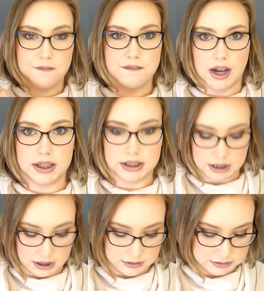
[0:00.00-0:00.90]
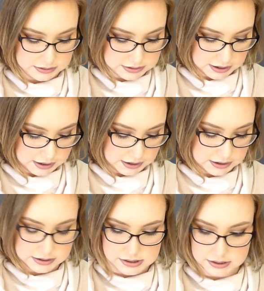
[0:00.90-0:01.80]
fun colours.
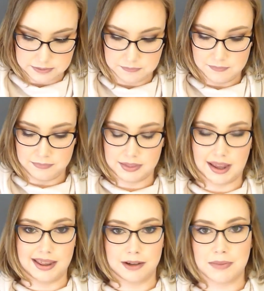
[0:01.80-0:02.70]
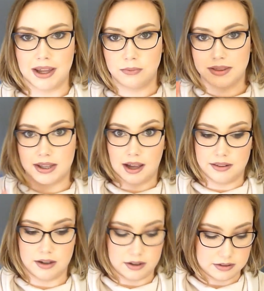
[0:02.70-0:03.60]
And I think paired with the
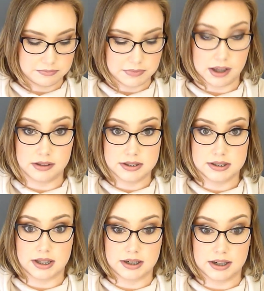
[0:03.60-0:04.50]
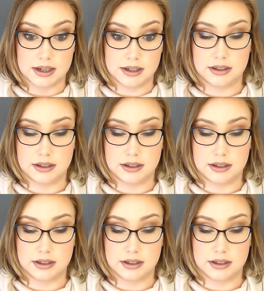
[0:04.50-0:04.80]
other palettes that I,